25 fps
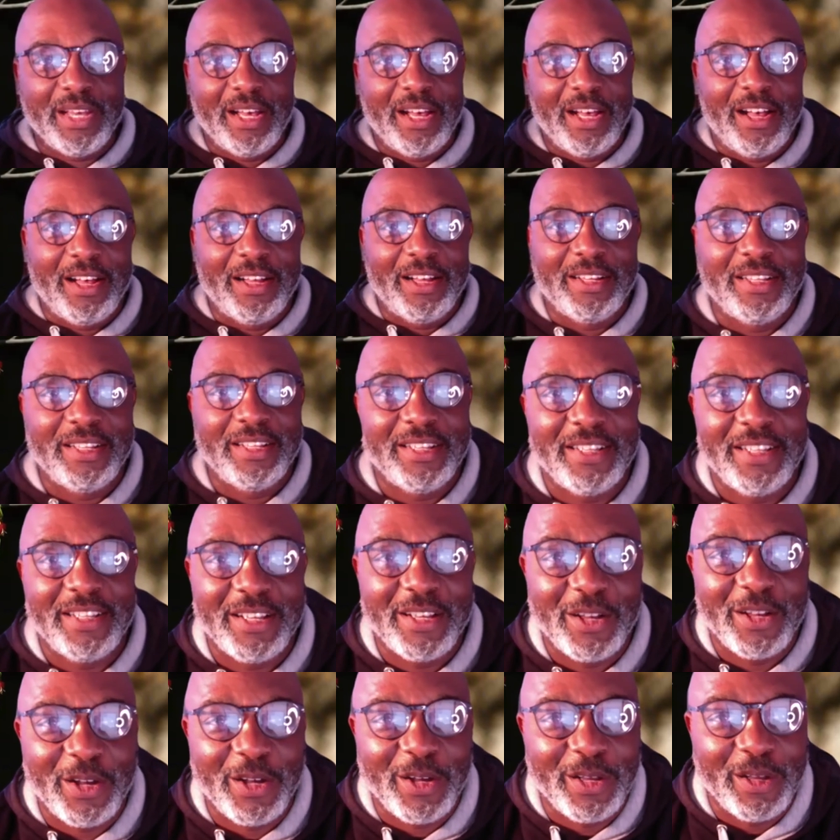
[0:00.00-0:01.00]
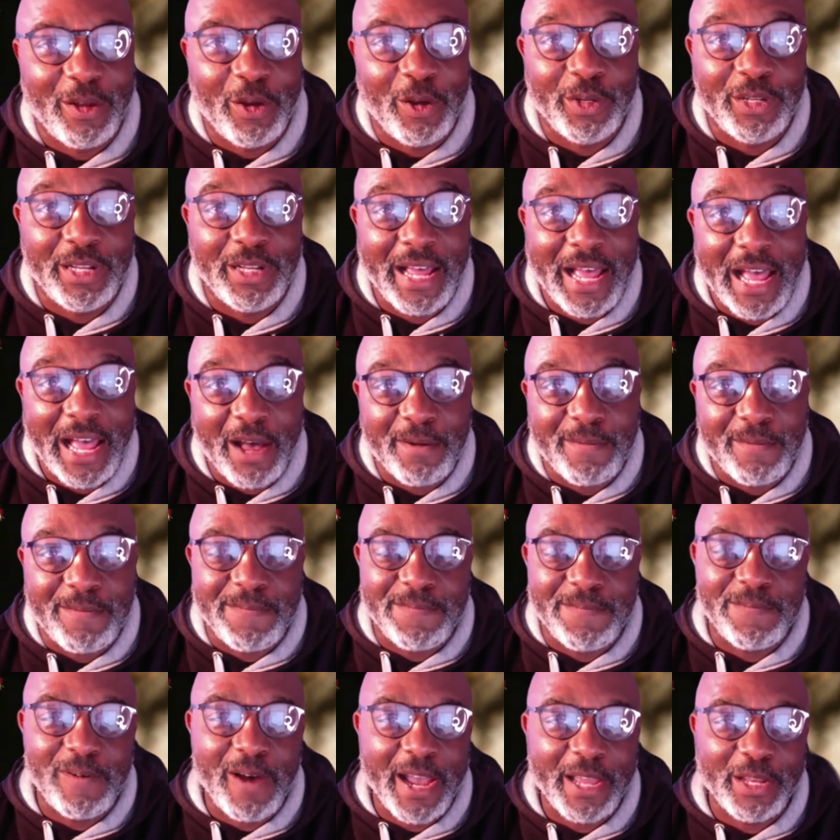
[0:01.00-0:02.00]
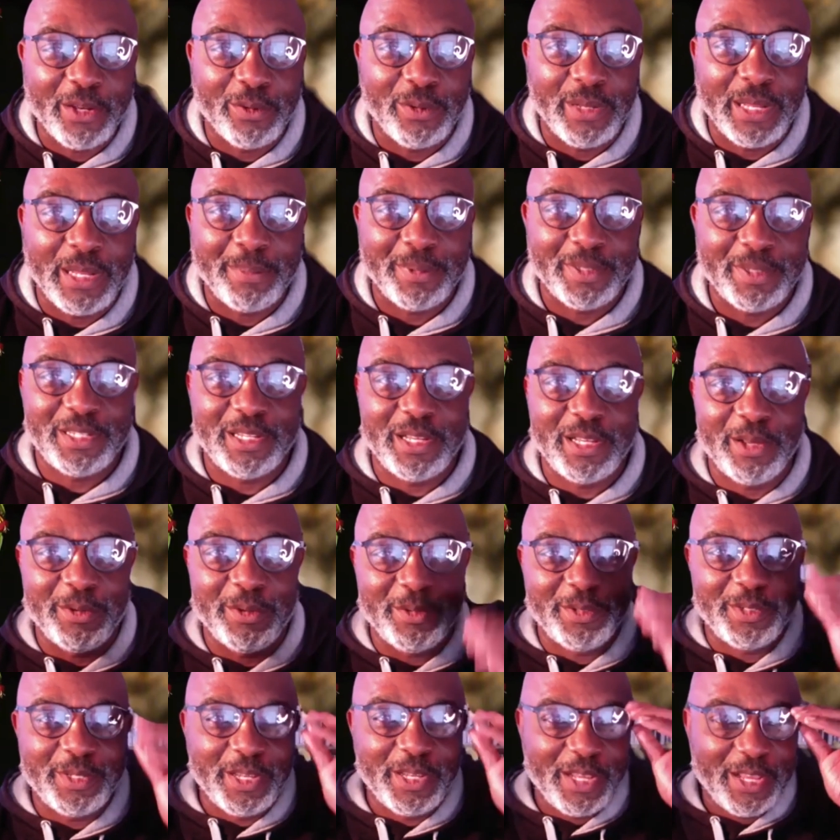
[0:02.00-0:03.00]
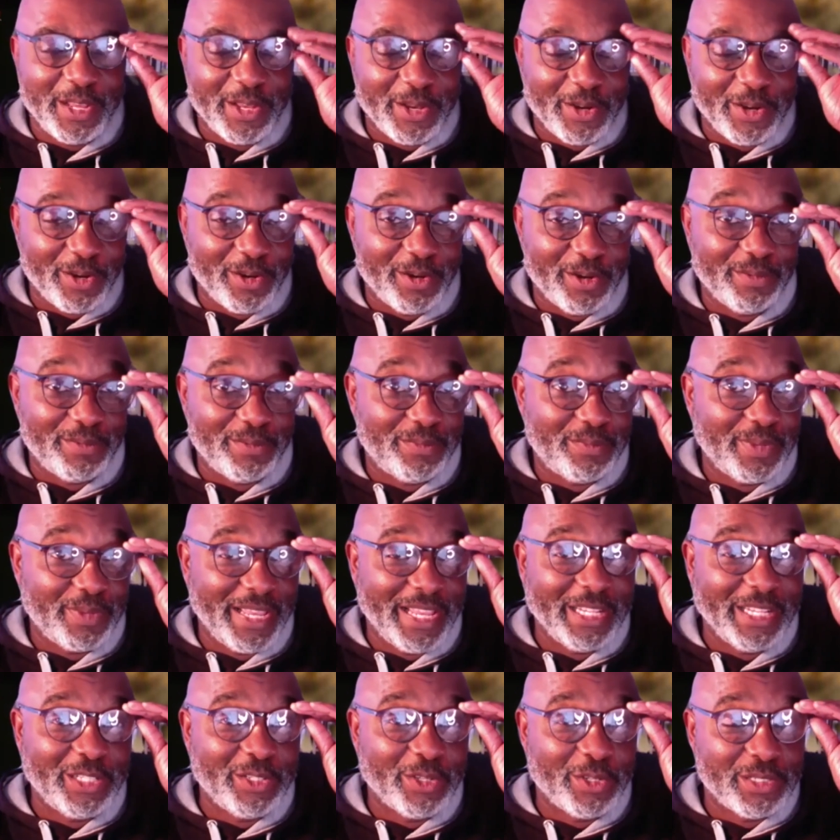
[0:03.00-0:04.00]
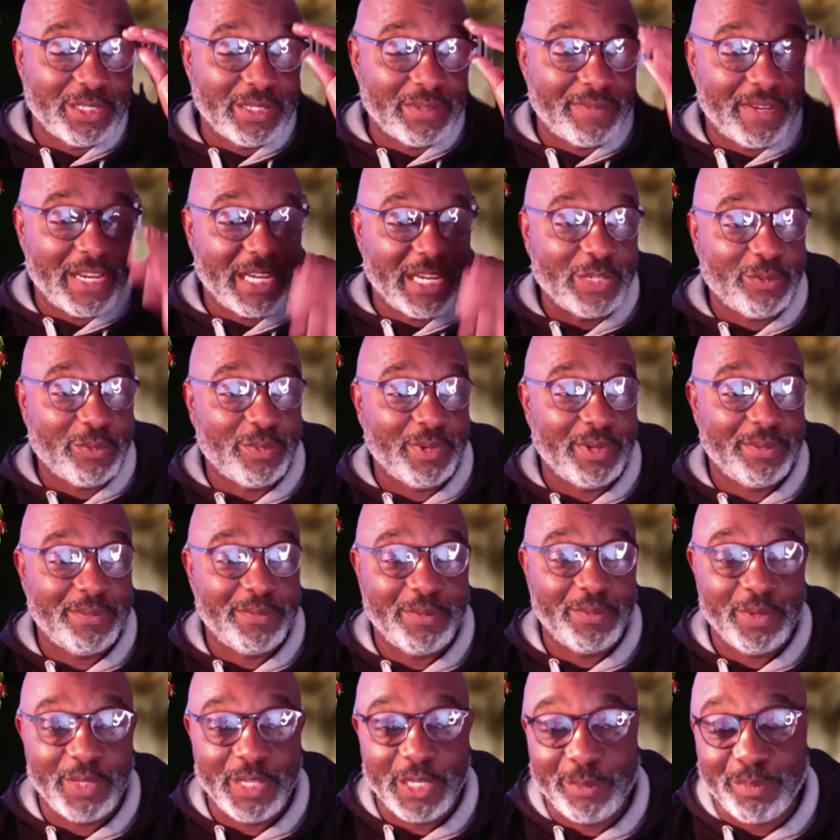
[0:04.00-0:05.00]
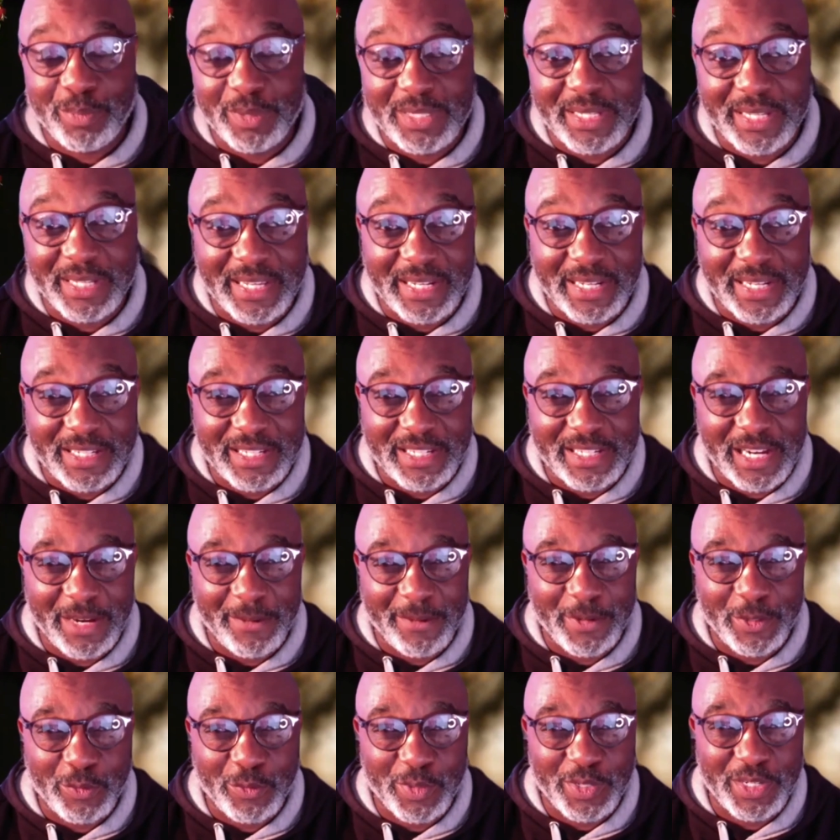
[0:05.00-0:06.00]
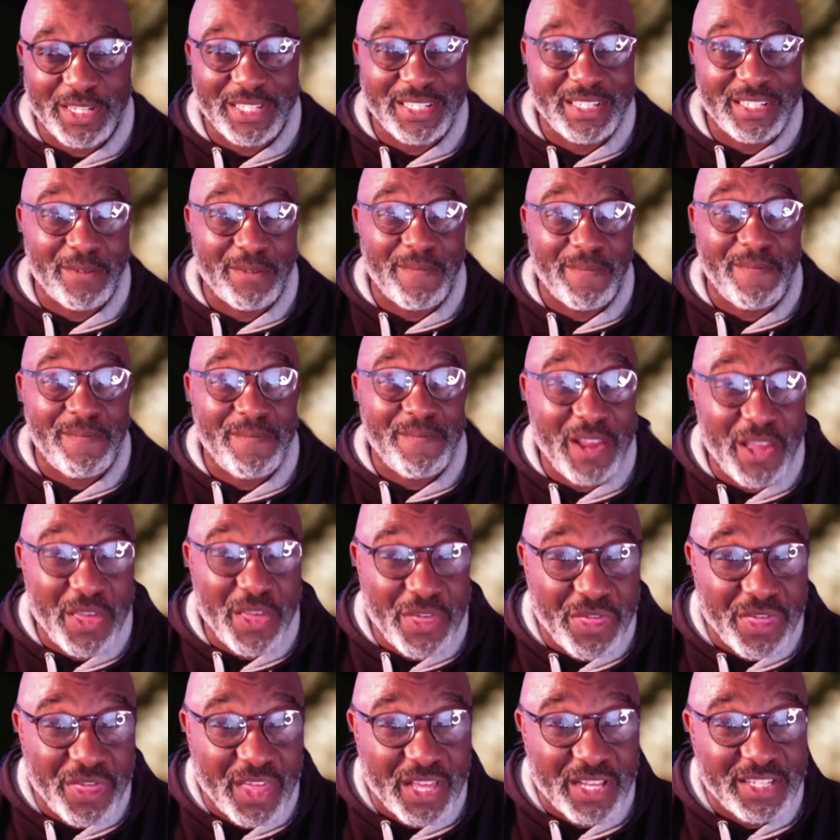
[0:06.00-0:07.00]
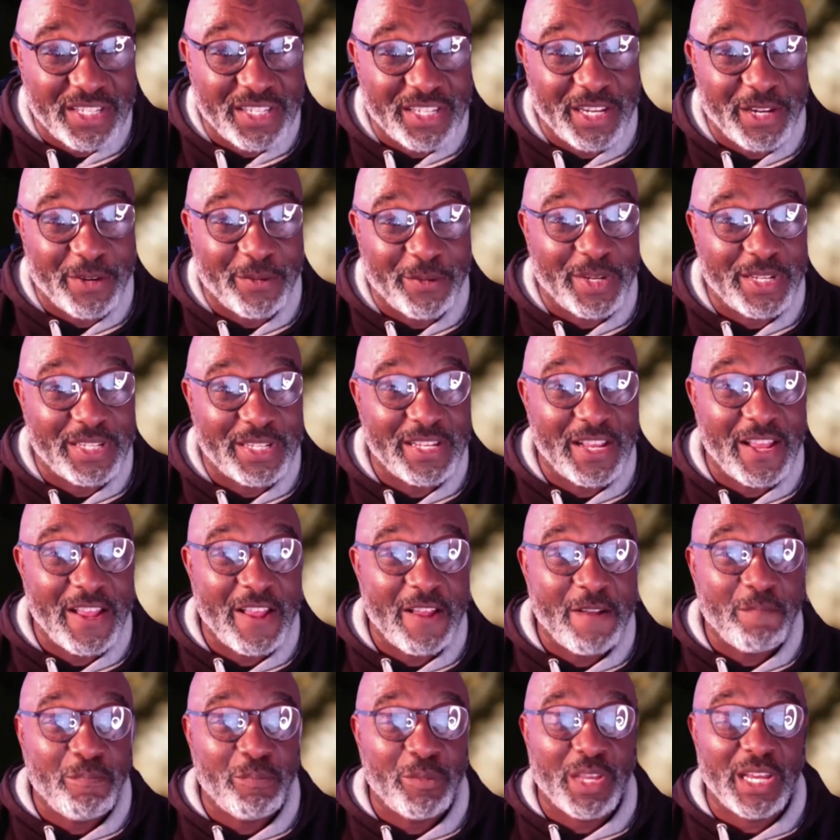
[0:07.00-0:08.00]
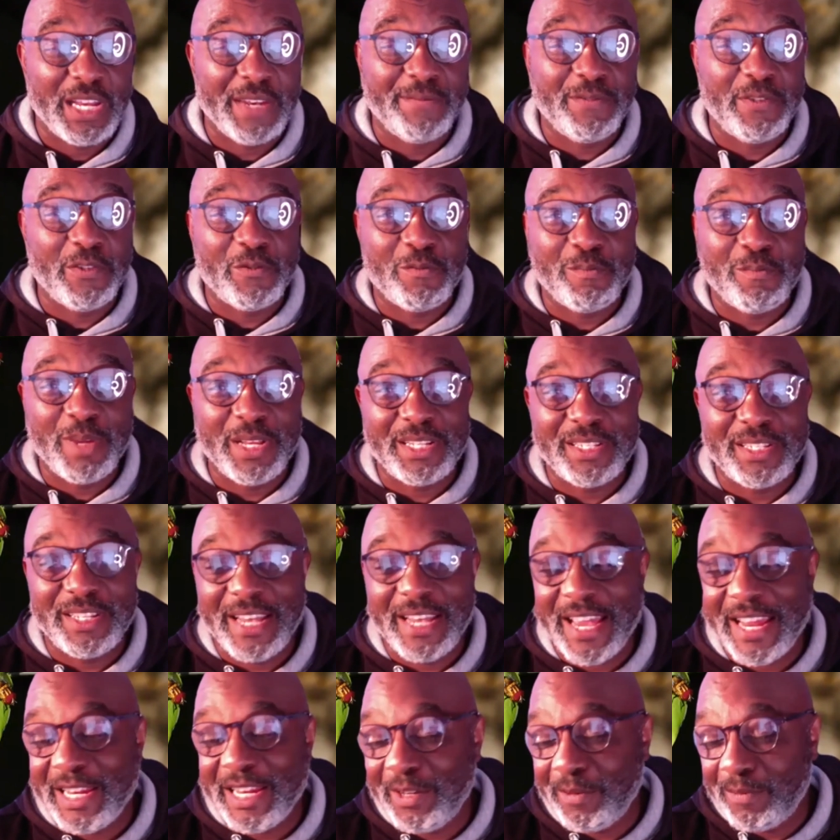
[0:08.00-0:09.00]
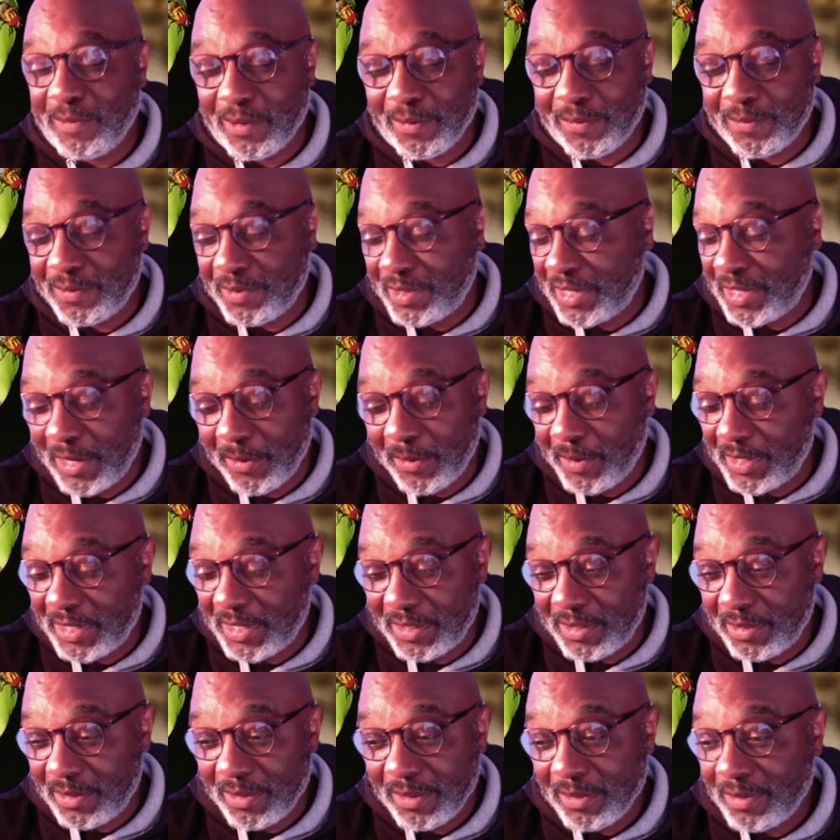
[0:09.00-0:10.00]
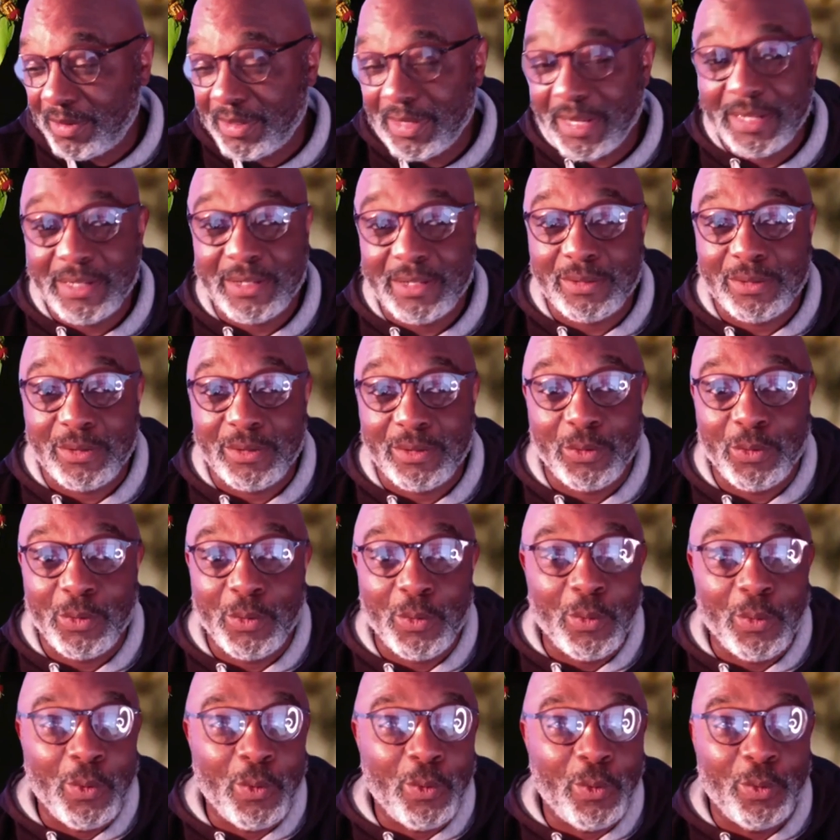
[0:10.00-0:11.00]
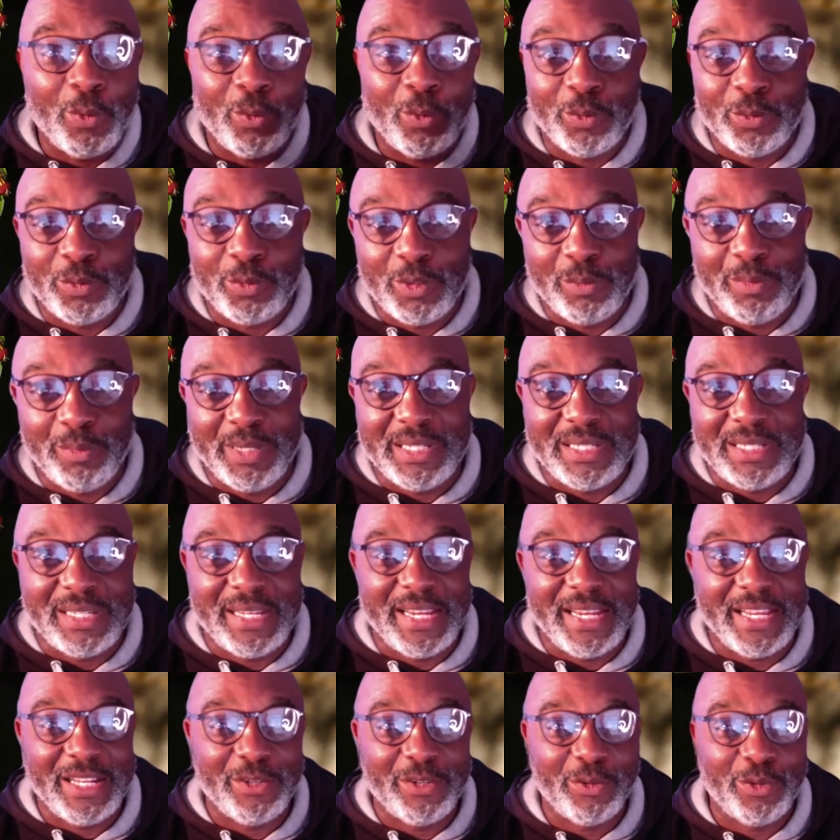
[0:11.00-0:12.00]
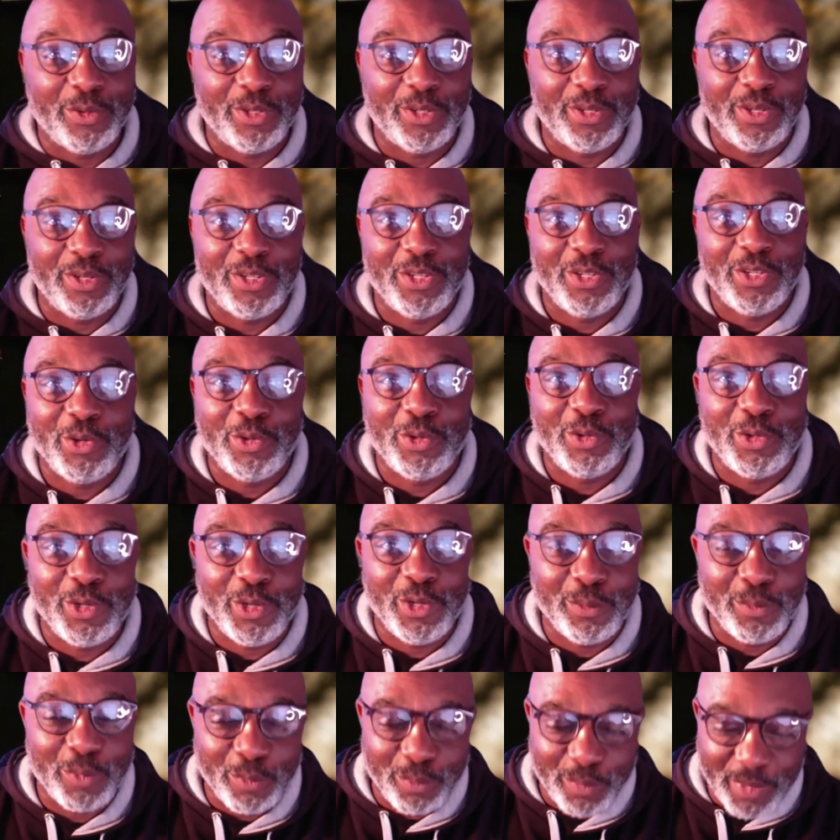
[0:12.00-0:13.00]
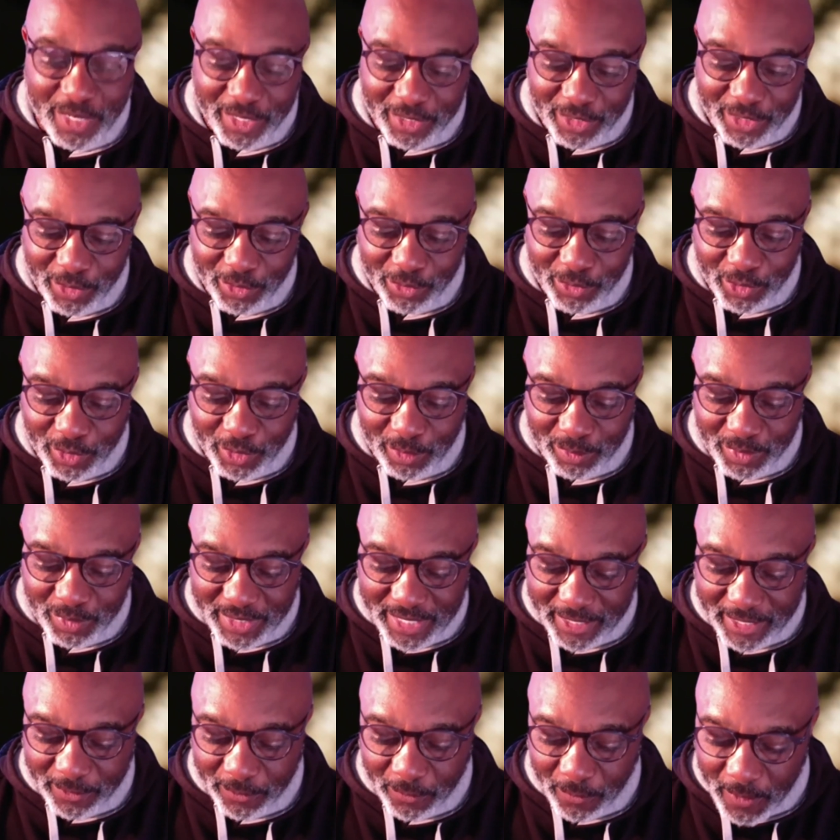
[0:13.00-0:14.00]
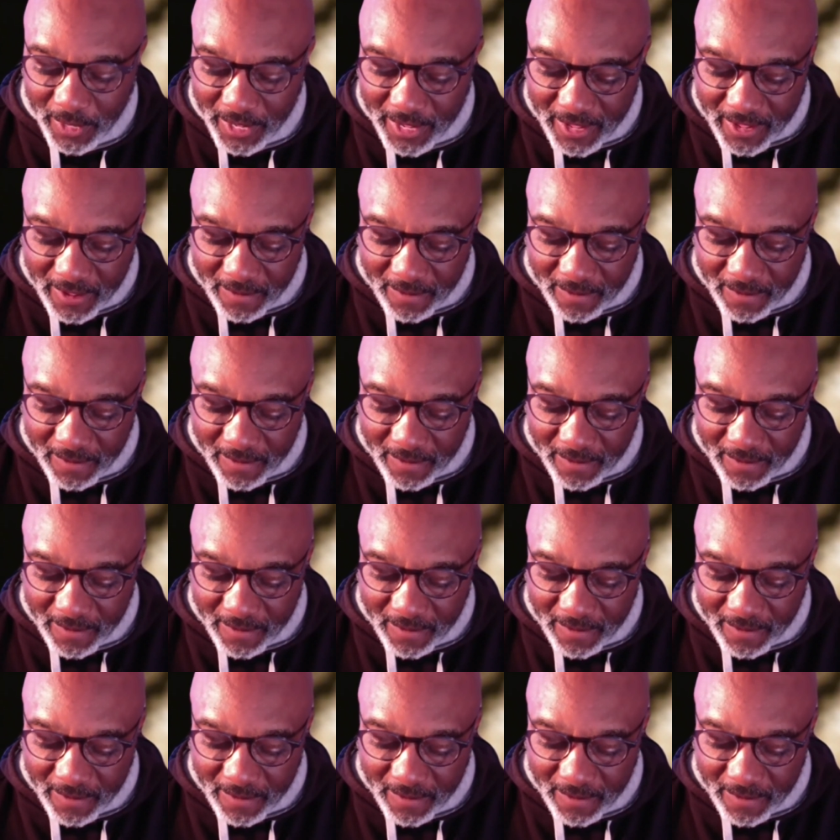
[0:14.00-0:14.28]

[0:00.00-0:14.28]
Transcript: are on our final episode of In Conservation with for this particular series, which is the fifth series. And if you've missed any of the series, there's all to be seen on YouTube, on my YouTube channel,